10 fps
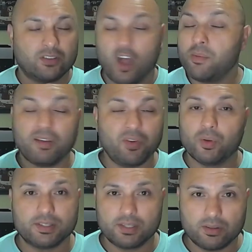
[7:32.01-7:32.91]
all my
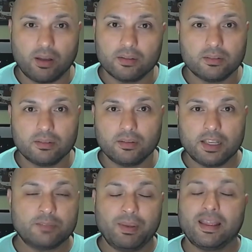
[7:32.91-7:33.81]
focus is on,
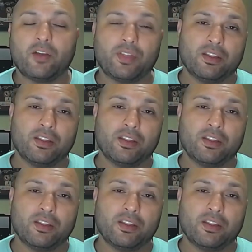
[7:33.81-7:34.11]
is being healthy.